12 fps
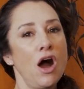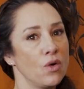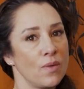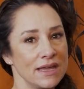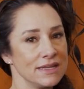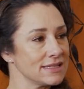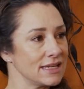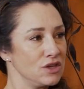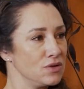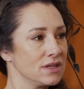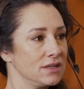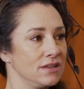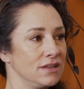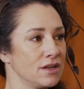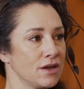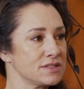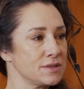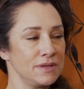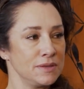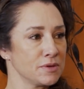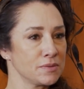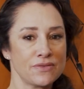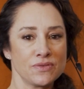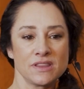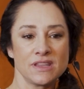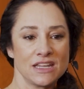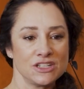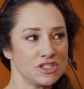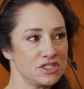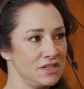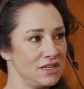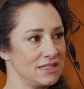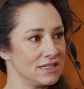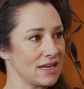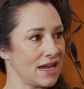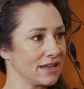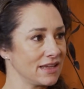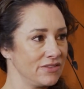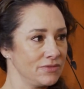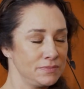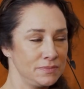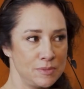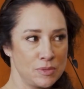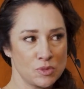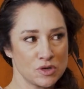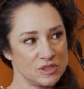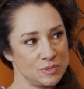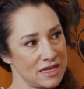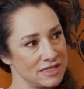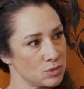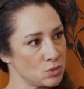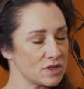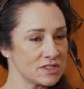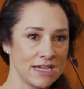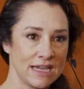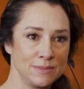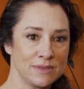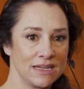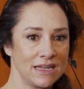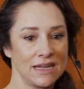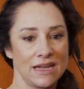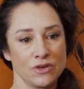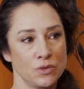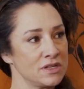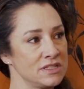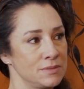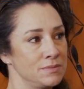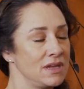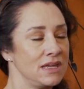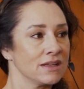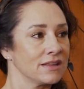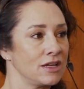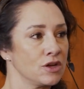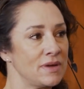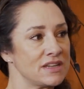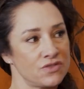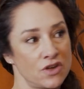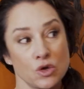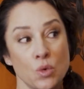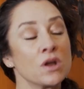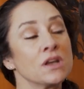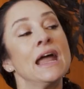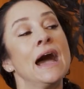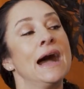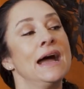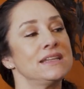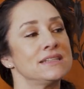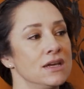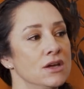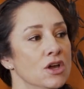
always, like, you can, some people are rough around the edges and you need to give people more space or more time. Not everyone is immediately your best friend or not,